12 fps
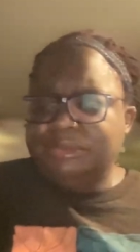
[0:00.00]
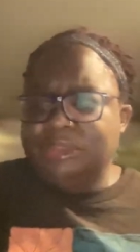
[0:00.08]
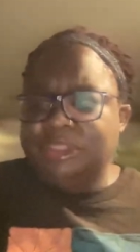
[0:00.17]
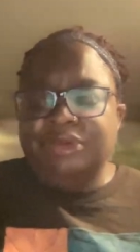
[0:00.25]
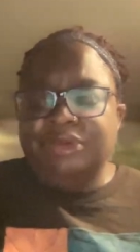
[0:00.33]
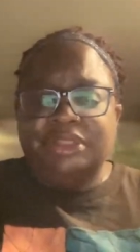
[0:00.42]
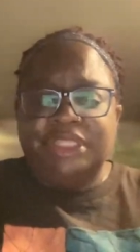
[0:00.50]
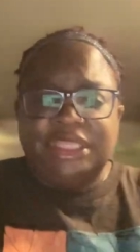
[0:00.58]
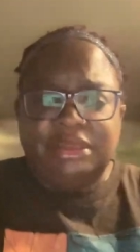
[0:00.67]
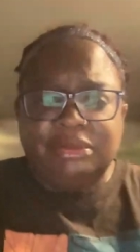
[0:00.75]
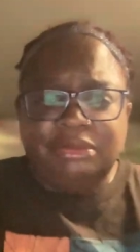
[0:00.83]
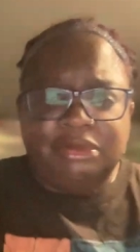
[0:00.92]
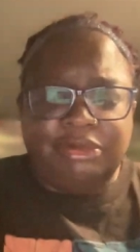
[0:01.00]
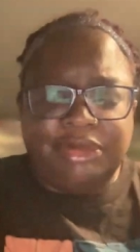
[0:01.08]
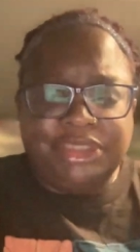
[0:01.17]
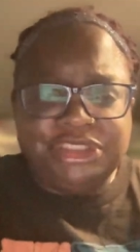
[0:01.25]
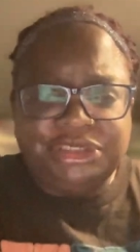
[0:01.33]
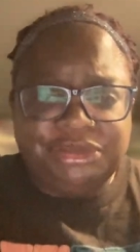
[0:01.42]
literally
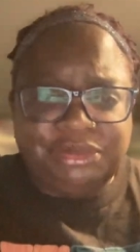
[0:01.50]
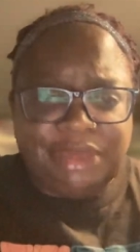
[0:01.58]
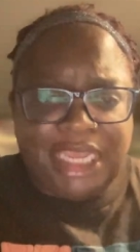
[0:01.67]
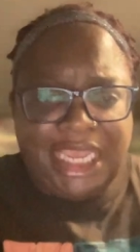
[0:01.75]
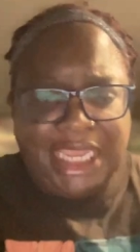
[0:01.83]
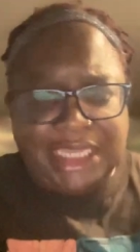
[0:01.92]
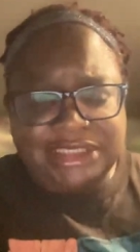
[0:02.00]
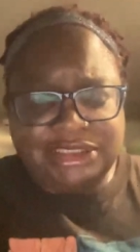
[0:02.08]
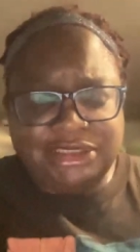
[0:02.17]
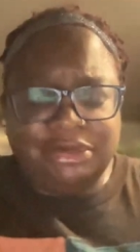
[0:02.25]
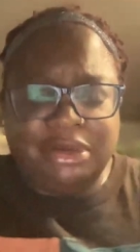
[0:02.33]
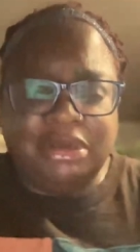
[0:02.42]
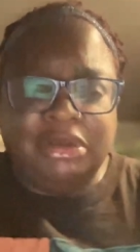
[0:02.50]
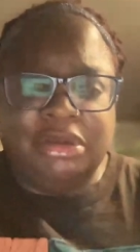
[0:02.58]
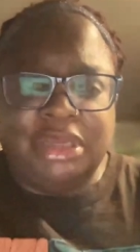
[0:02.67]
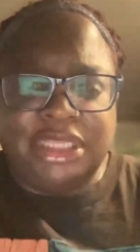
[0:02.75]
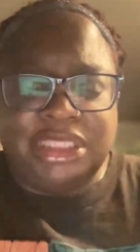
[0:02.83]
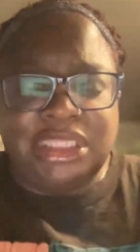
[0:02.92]
going to axe her or
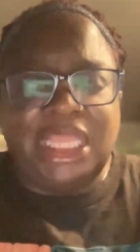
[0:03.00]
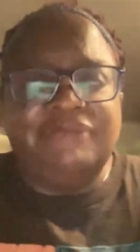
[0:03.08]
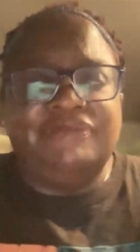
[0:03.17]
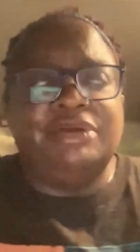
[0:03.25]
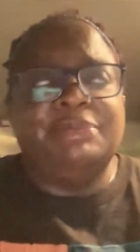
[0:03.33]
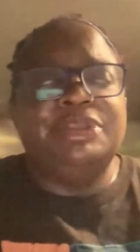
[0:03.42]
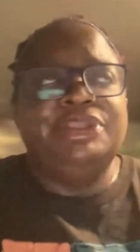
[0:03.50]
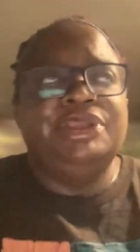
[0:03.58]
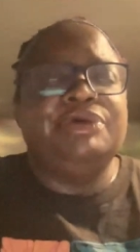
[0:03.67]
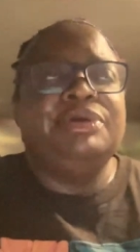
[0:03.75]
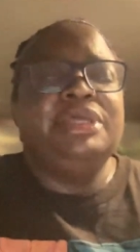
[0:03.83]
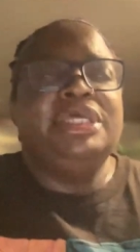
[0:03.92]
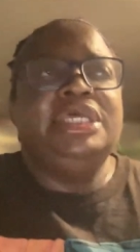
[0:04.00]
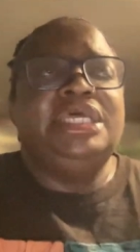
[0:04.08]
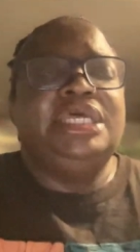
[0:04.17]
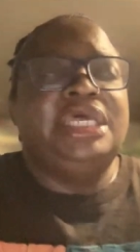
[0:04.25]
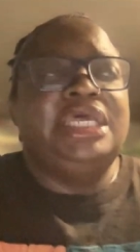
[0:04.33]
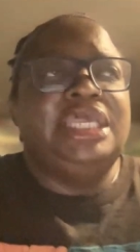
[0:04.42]
unalive her. But no,
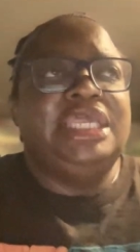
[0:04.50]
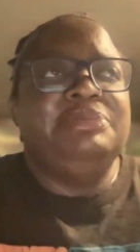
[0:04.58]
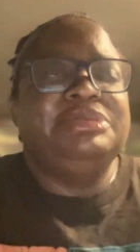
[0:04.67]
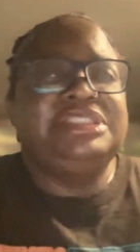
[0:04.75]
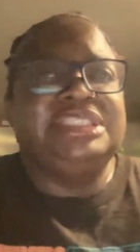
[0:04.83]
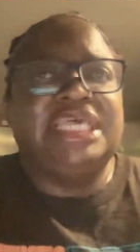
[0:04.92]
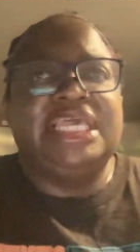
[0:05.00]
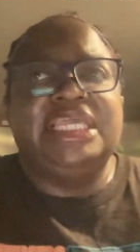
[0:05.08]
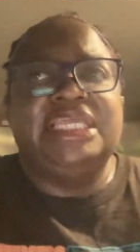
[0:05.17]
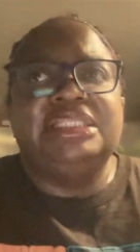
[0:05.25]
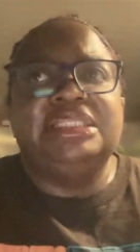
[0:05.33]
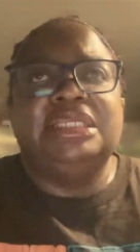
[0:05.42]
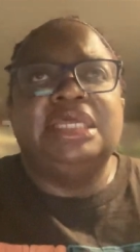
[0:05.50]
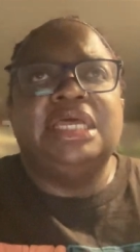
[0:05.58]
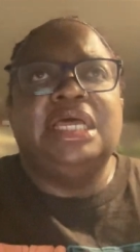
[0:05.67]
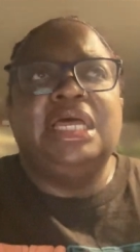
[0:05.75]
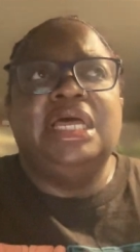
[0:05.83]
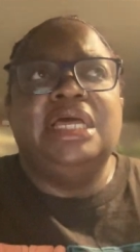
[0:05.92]
he was saying,
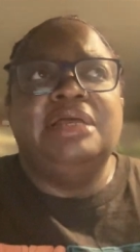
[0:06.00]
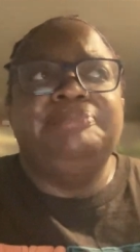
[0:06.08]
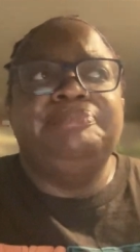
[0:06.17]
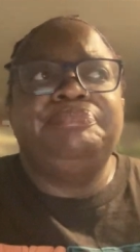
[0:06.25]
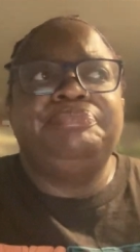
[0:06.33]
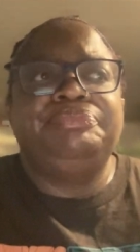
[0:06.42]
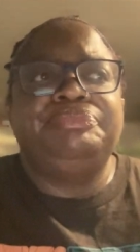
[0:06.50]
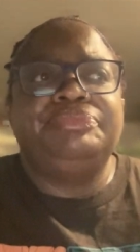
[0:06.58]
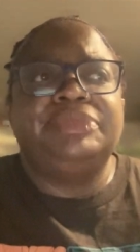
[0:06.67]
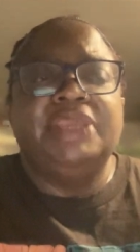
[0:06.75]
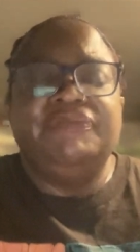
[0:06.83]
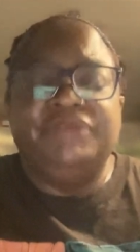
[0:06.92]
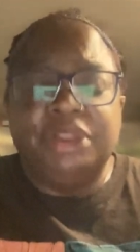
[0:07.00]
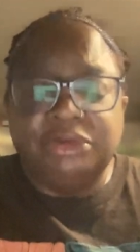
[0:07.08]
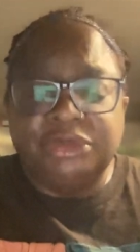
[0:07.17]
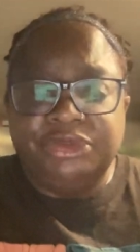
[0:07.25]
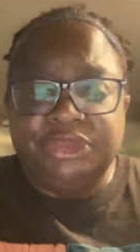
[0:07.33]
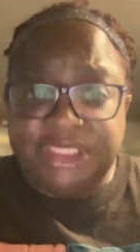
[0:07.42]
um, if you
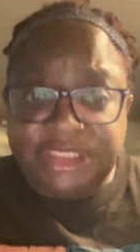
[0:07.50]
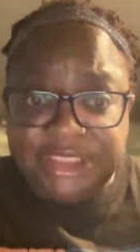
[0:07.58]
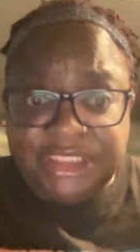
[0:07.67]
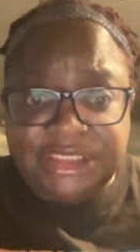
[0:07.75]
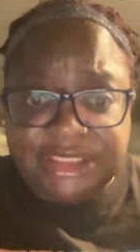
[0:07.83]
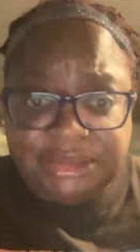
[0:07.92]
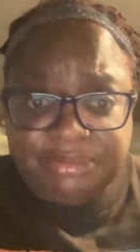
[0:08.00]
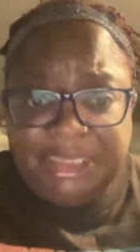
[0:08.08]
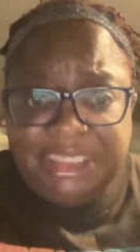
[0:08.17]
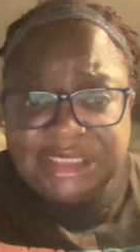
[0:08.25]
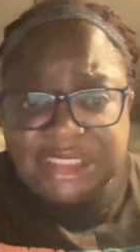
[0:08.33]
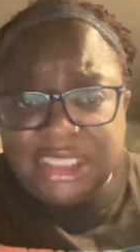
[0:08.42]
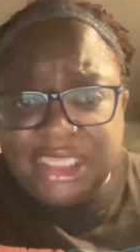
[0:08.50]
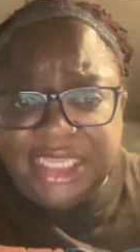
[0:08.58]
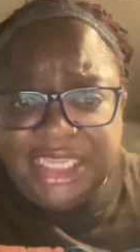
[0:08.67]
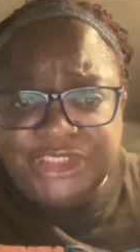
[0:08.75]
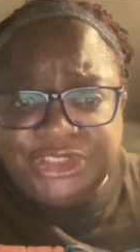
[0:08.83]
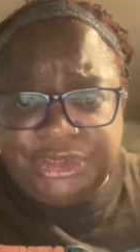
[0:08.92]
don't do this basically could
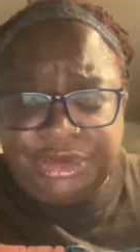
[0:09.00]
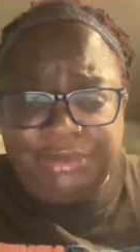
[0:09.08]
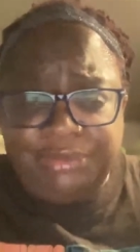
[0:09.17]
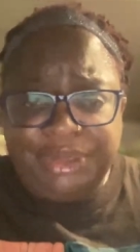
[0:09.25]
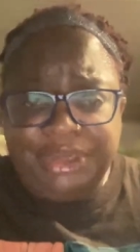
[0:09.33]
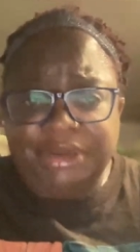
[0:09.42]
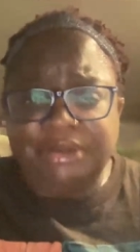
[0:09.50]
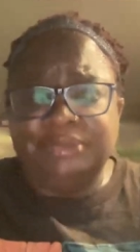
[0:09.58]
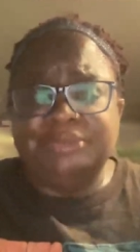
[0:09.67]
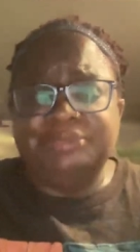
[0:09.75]
end your career.